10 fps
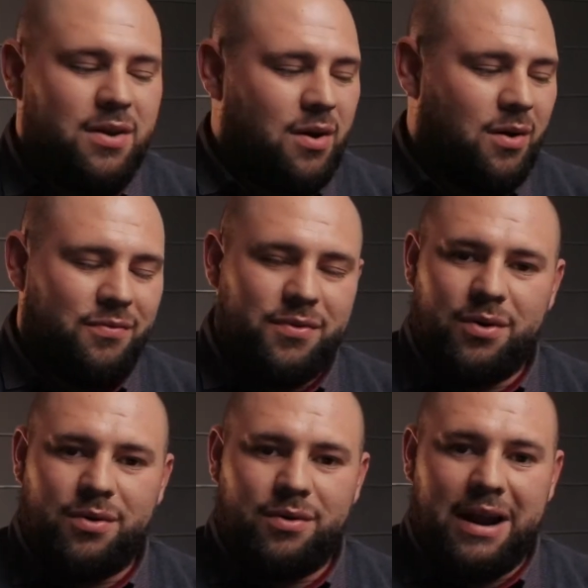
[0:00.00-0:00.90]
of
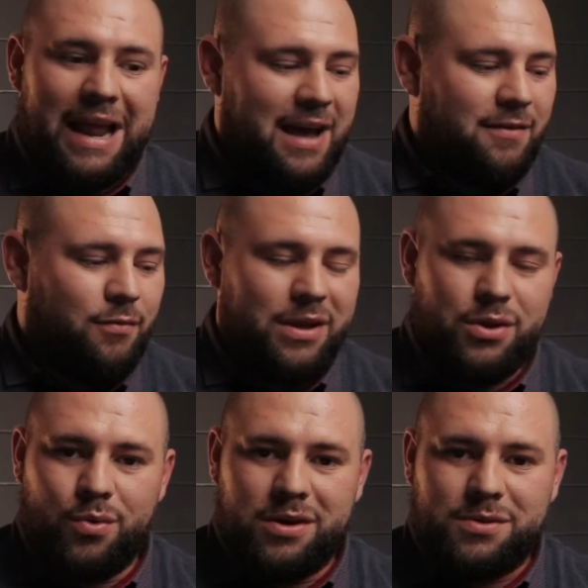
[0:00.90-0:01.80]
your life when
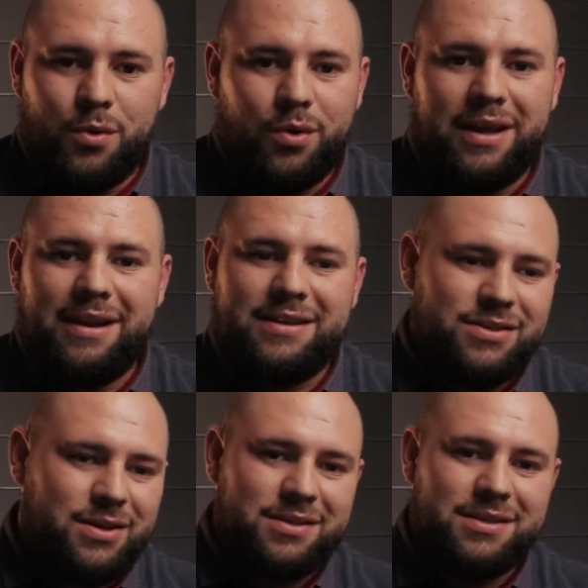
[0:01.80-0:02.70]
you were smoking a
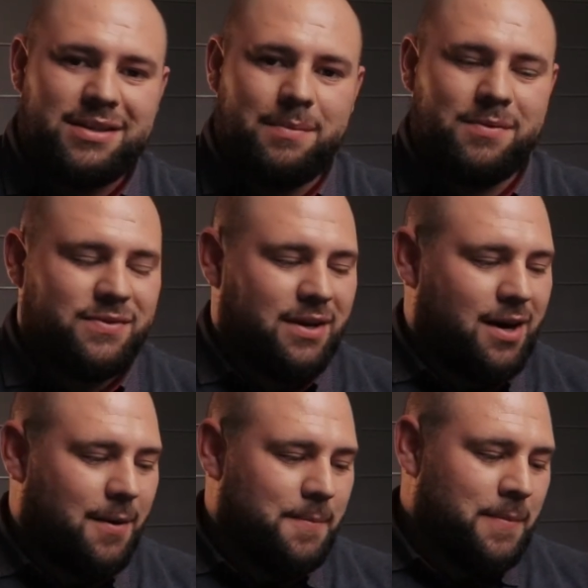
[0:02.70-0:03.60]
certain type of cigar?